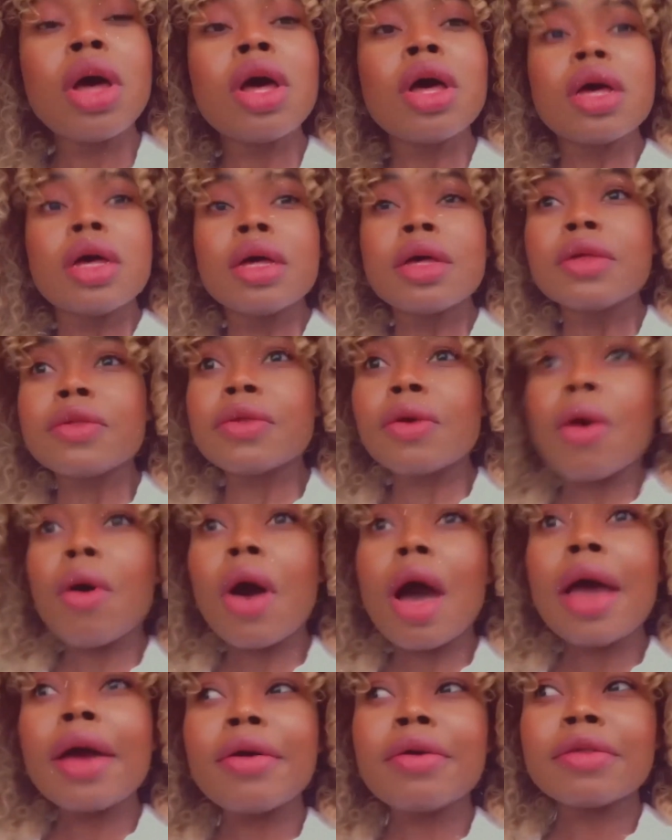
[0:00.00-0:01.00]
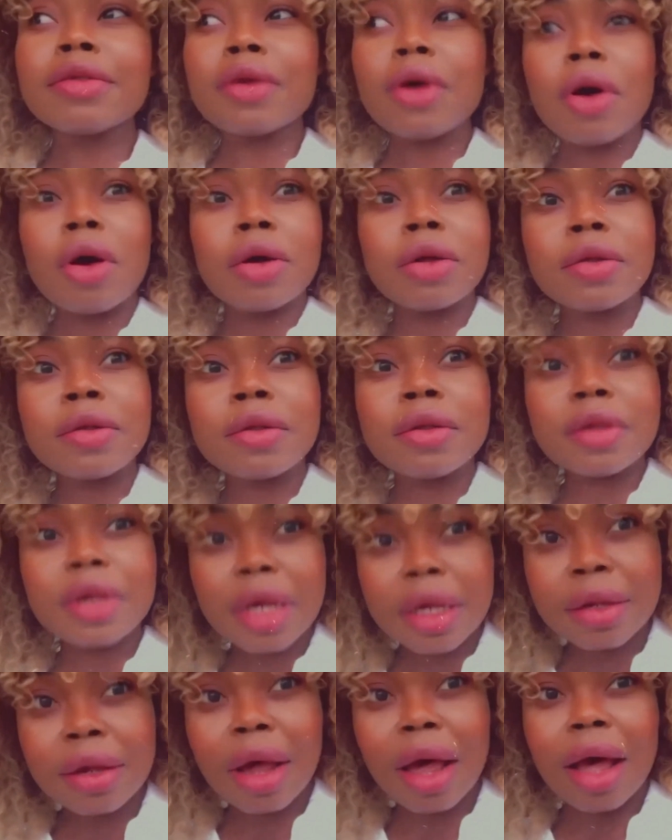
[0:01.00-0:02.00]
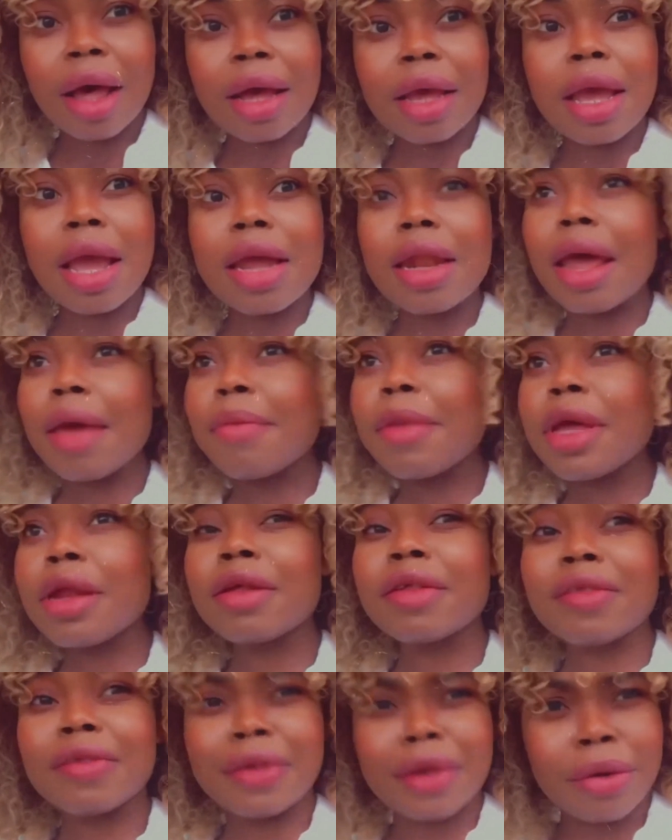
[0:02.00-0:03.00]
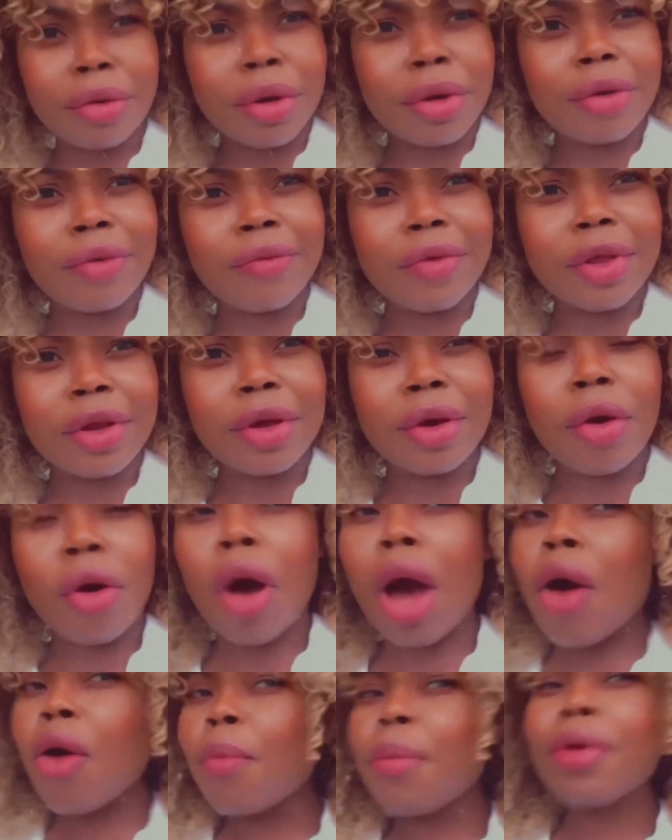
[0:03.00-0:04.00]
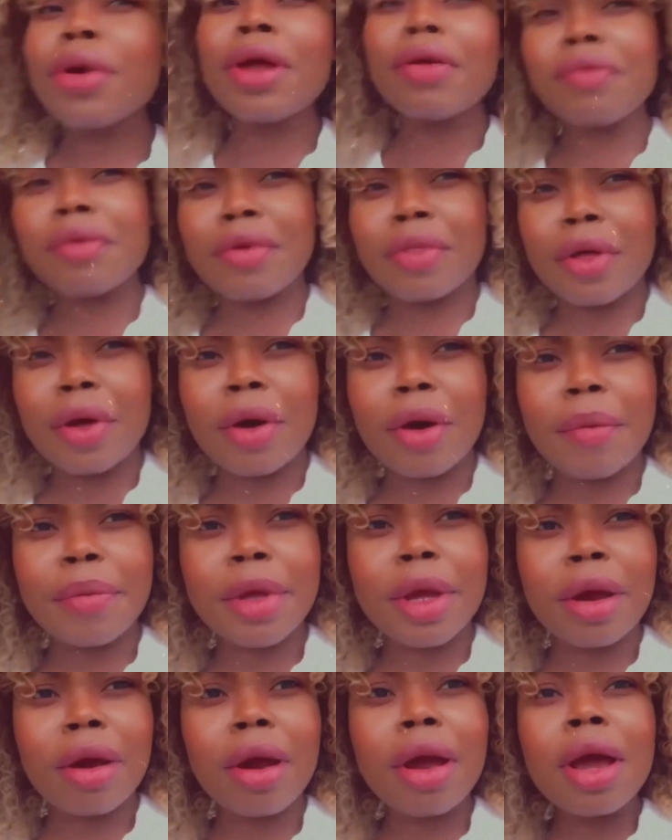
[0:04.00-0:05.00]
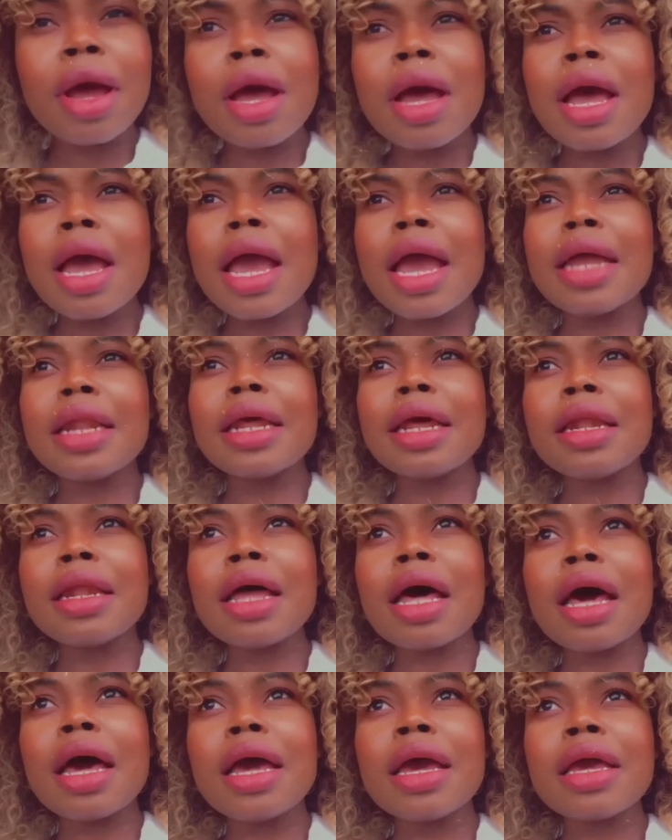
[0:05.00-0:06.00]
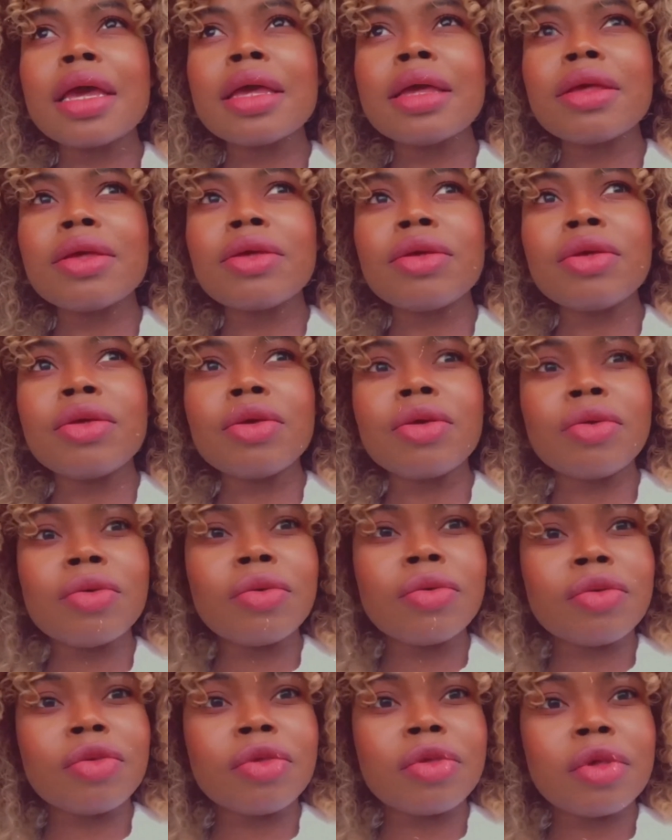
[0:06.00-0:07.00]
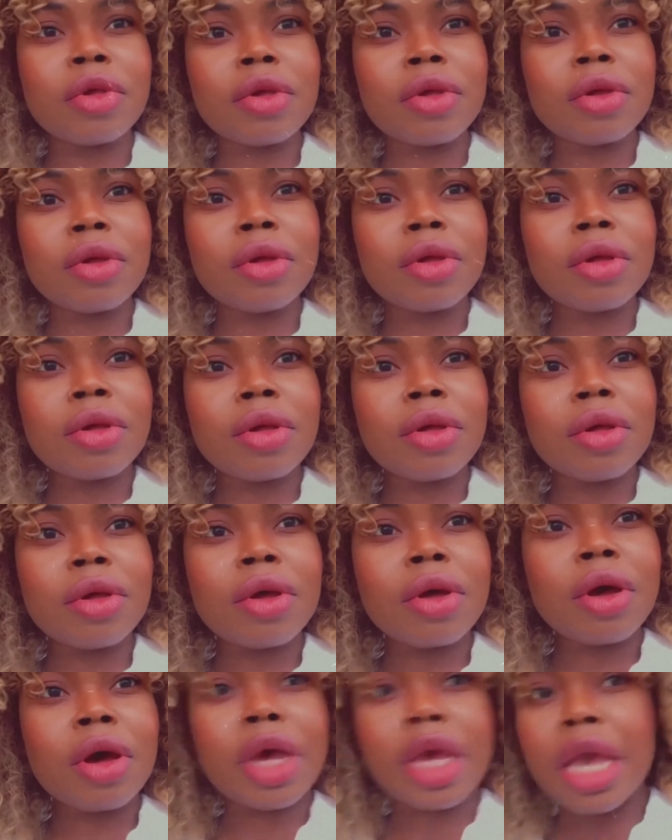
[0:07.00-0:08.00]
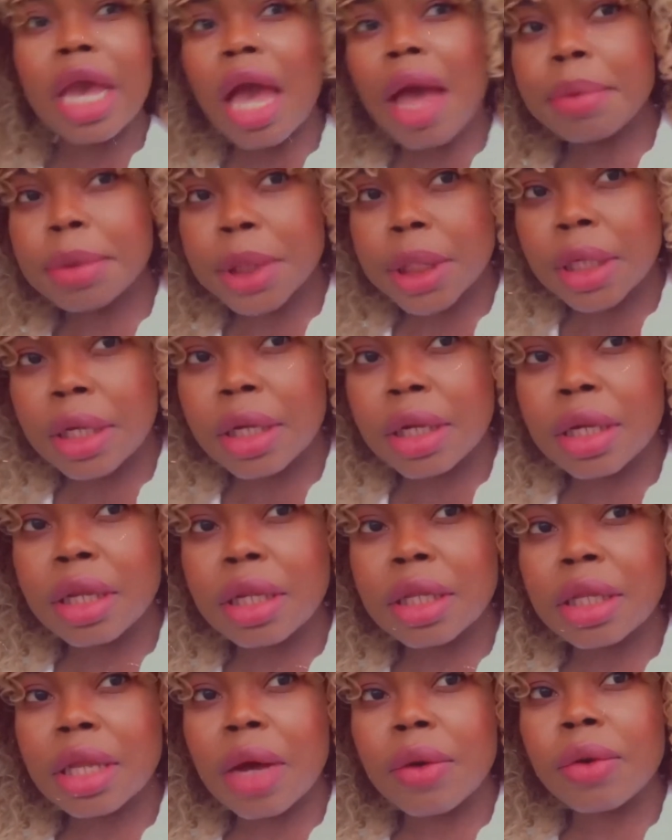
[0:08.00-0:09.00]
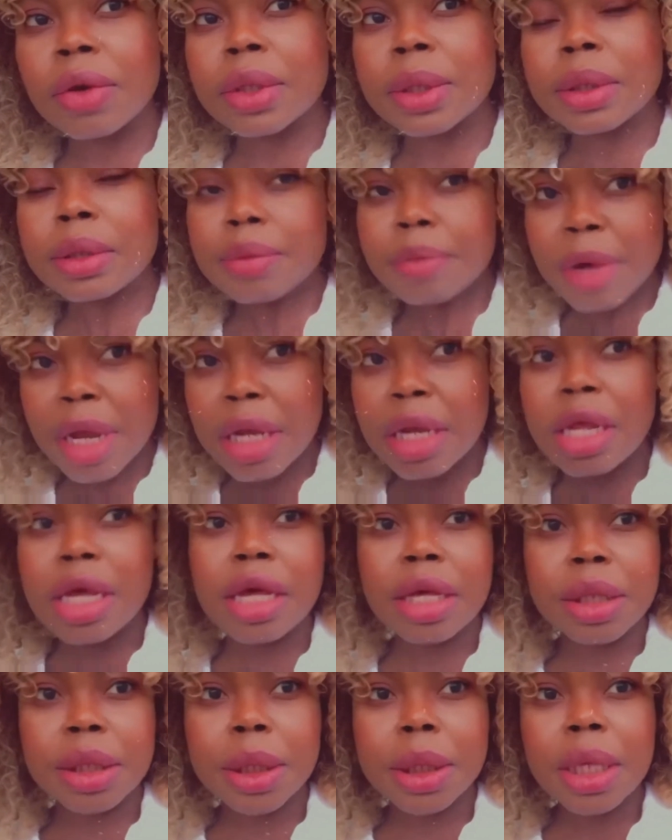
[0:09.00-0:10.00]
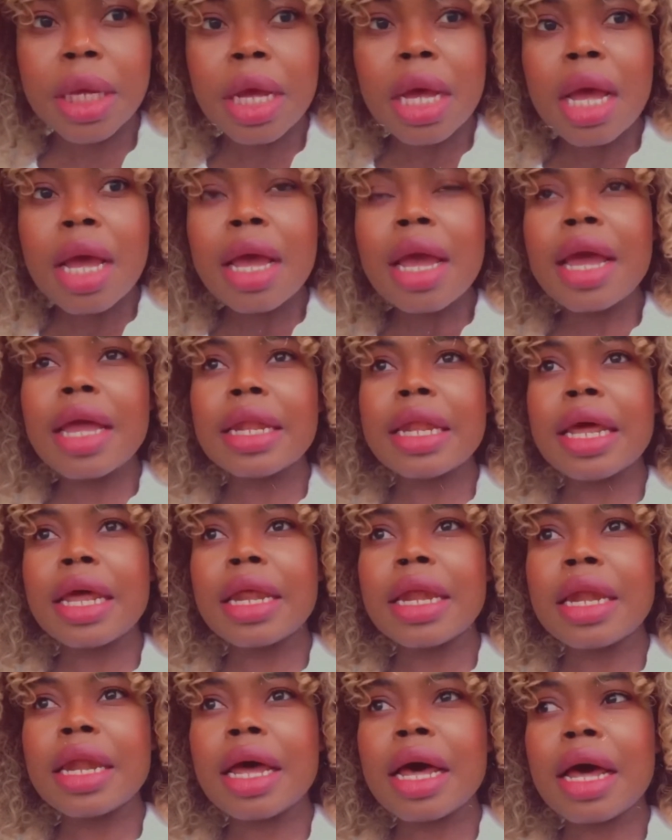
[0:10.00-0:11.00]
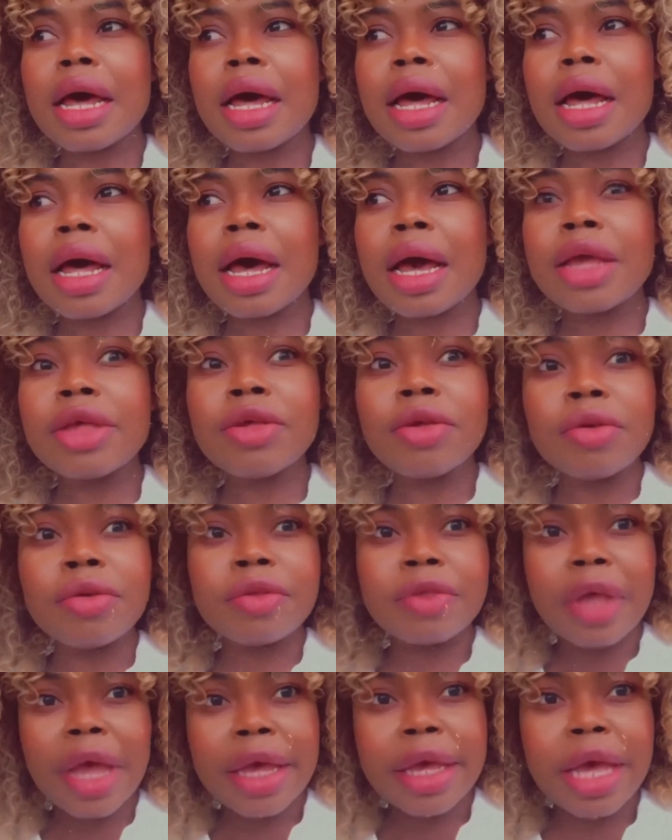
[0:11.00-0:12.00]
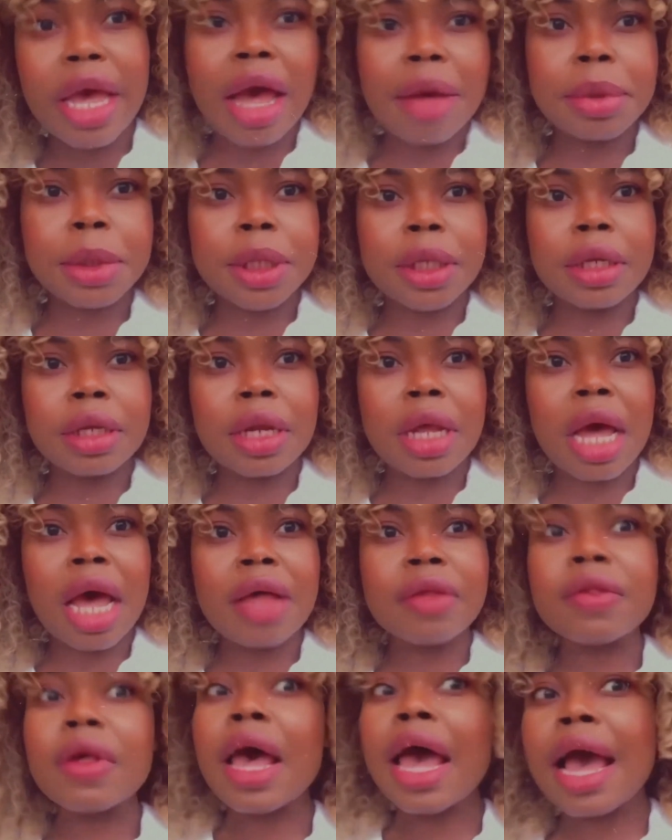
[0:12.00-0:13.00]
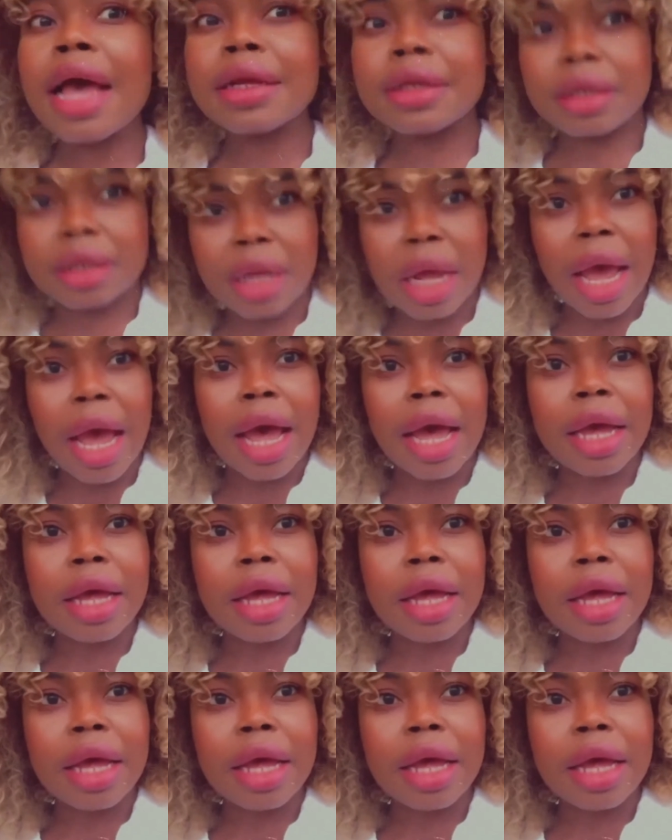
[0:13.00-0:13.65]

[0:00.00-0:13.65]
So I was on TikTok and I made a cereal video. I'll put everything up here. And then I used a caption that was my niche. And then I used that caption as a hashtag.